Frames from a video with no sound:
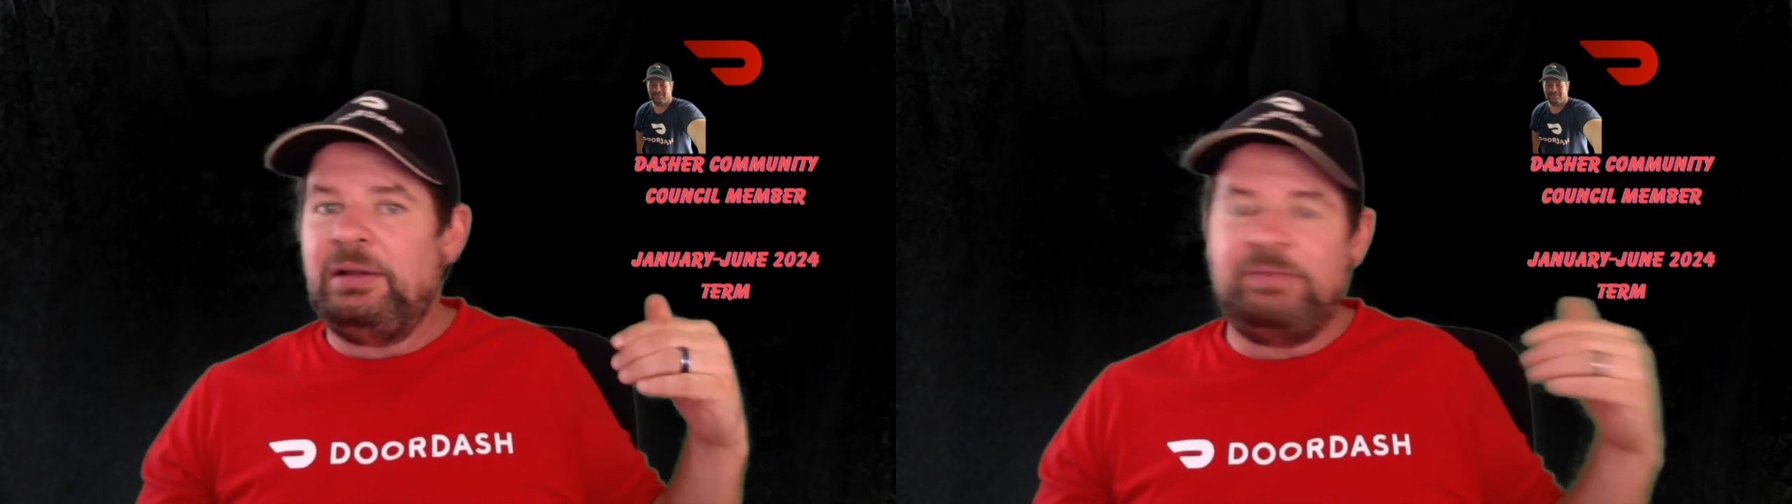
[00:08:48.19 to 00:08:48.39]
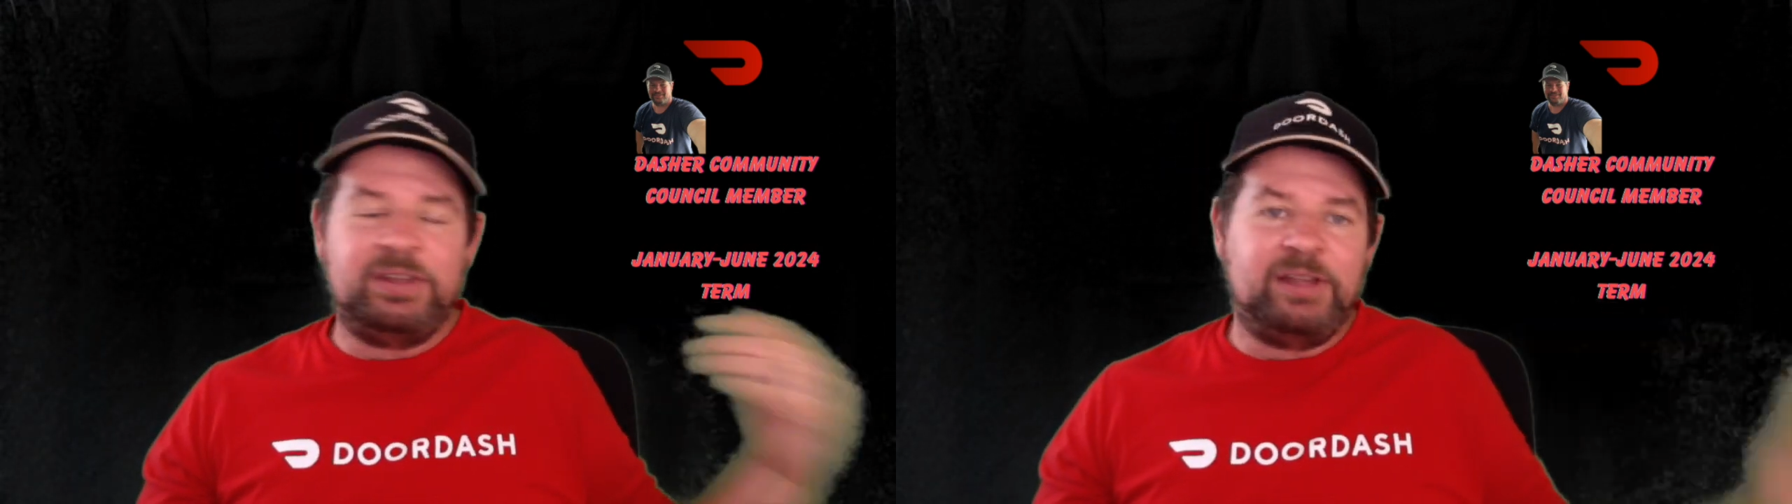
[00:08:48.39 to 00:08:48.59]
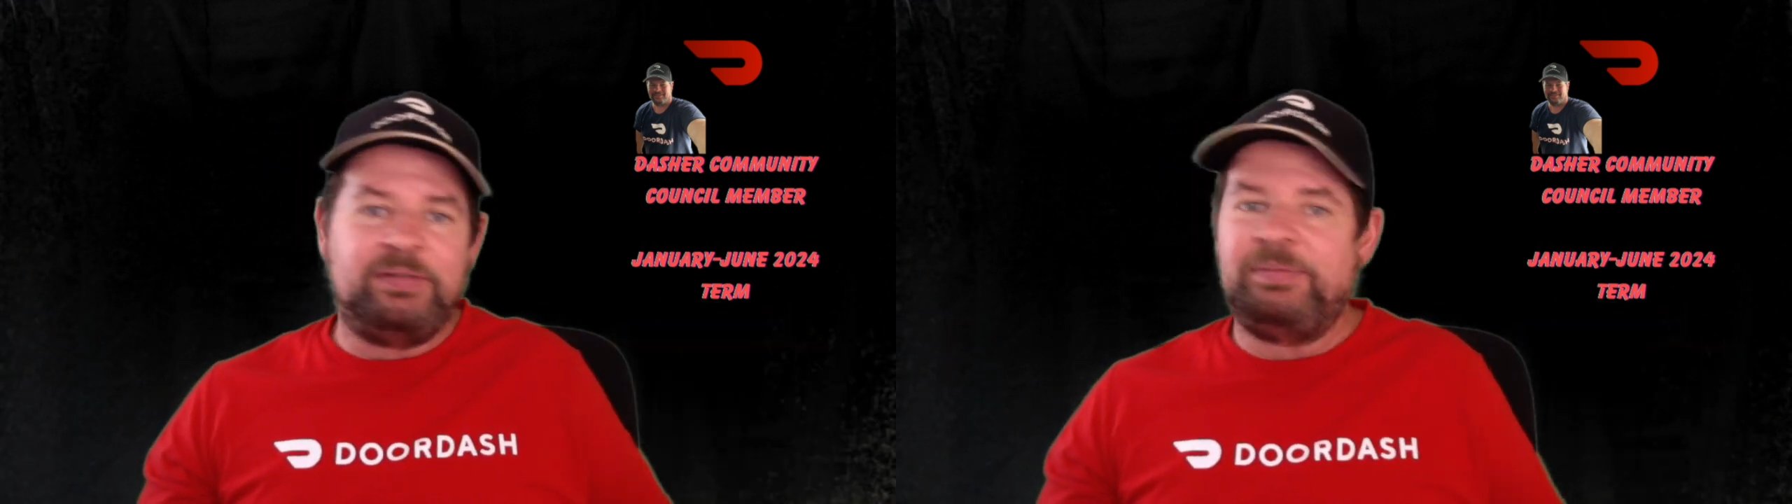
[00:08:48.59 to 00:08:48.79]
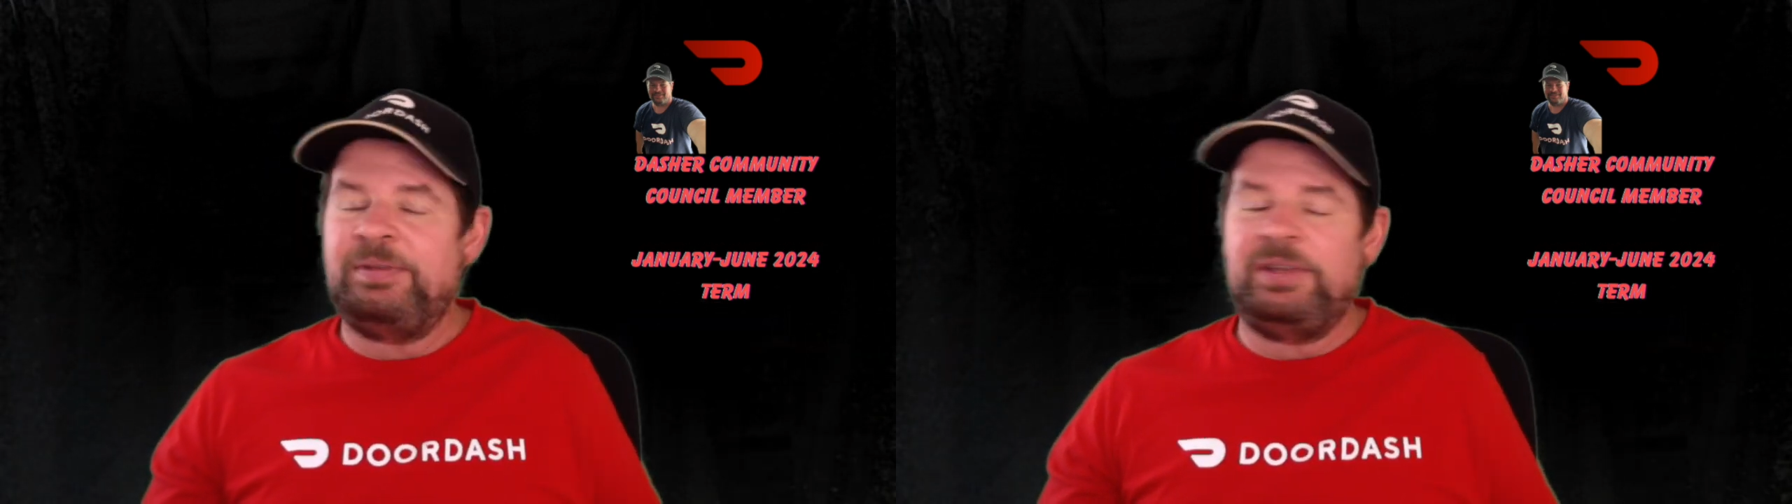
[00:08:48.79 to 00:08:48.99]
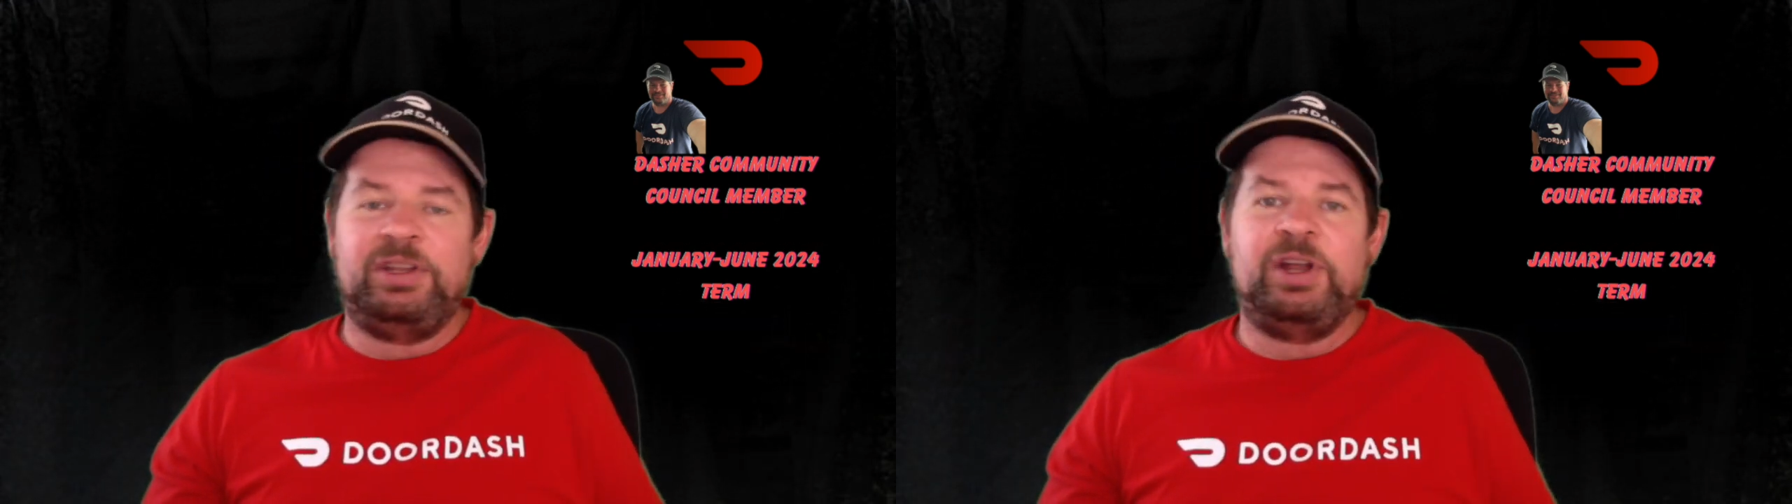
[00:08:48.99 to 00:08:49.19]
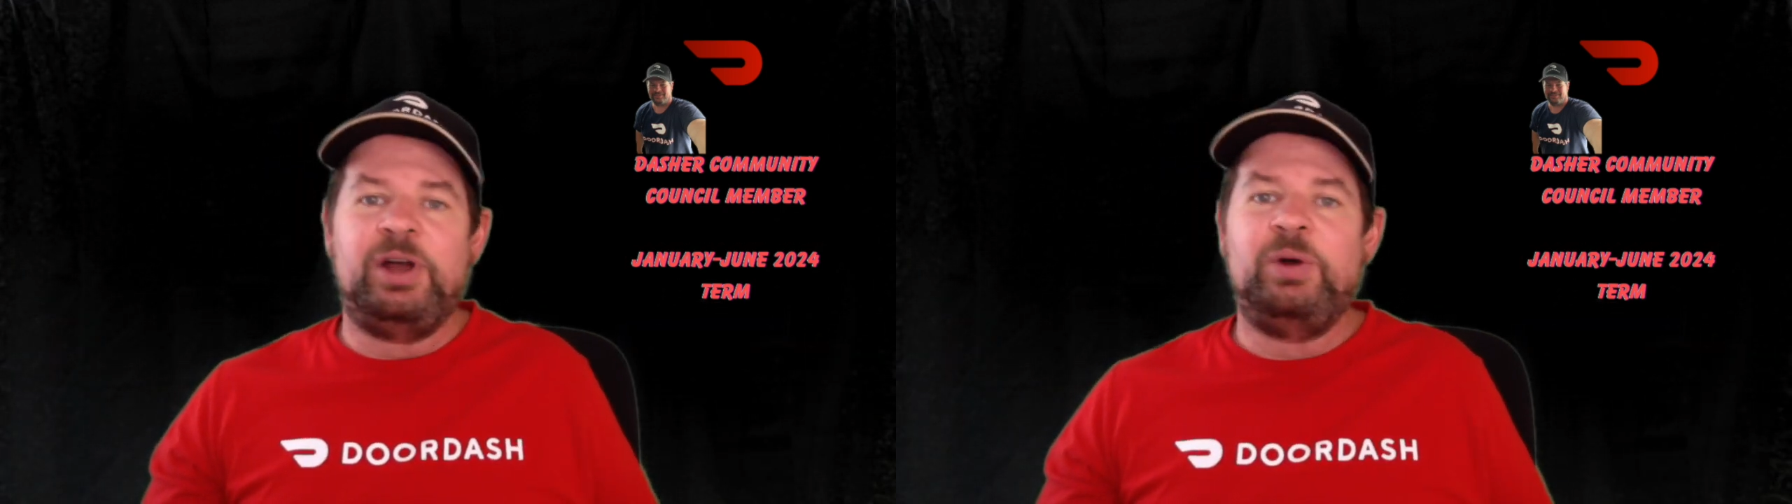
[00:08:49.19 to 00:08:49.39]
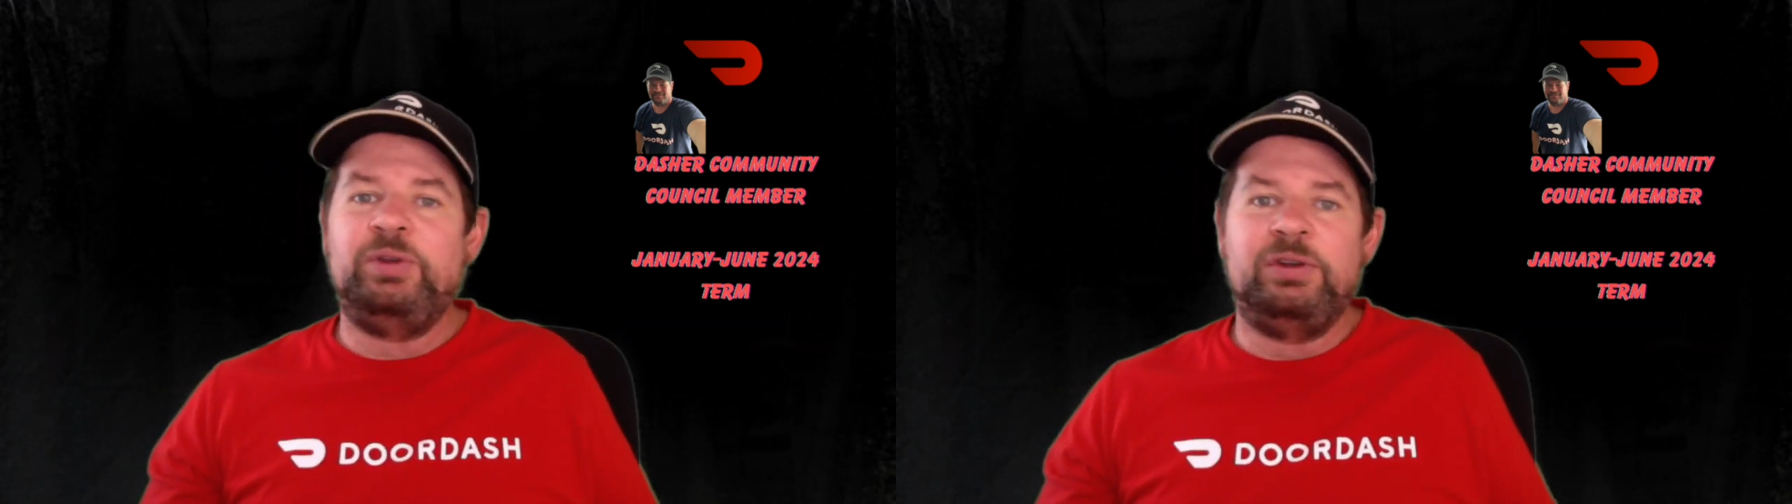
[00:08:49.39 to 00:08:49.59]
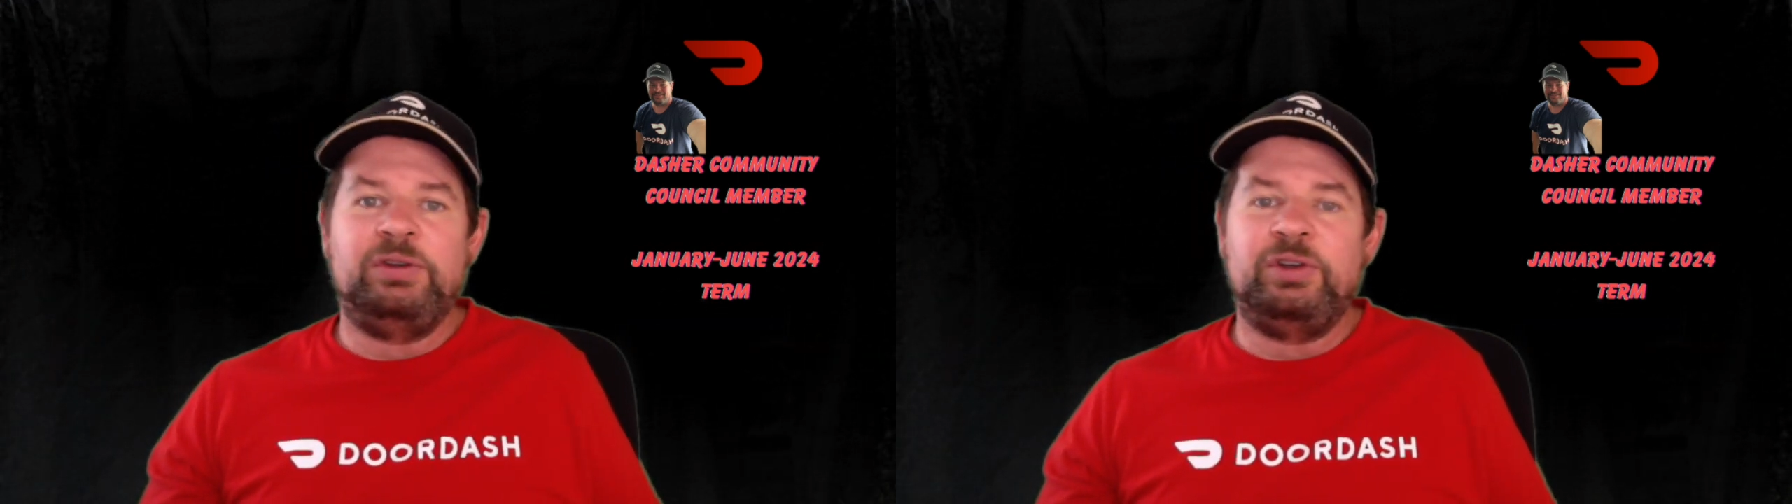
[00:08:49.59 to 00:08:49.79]

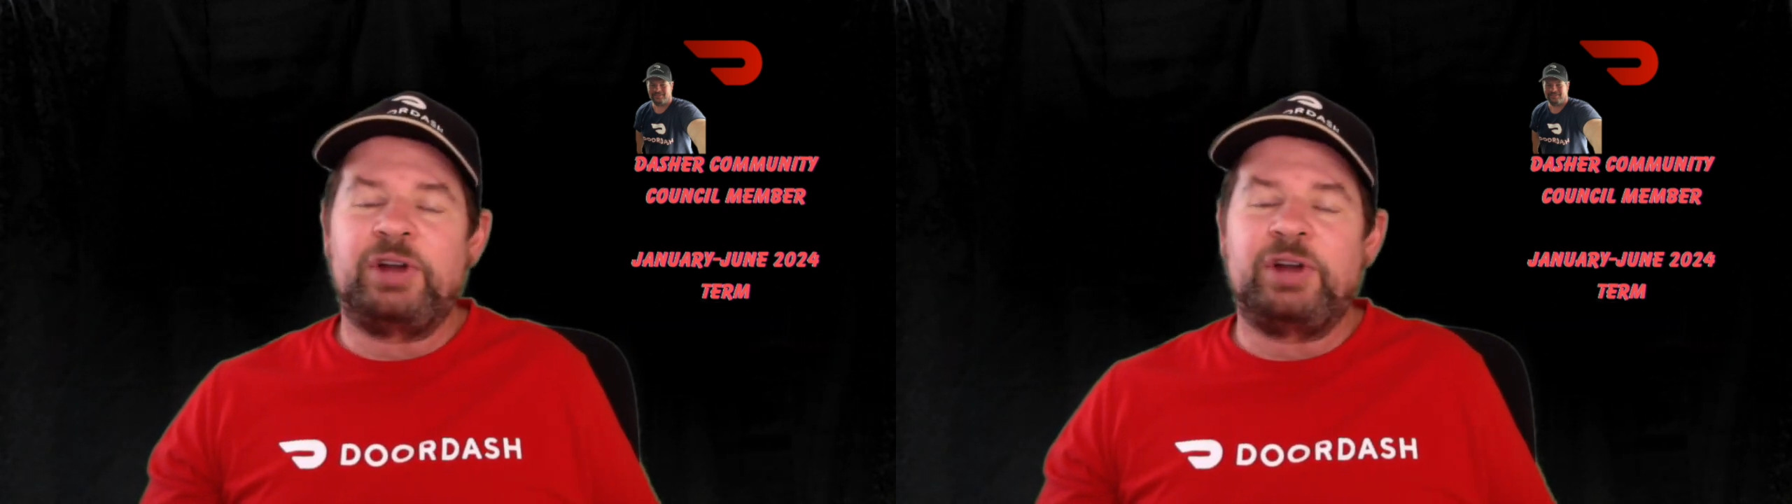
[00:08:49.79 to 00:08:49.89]
you're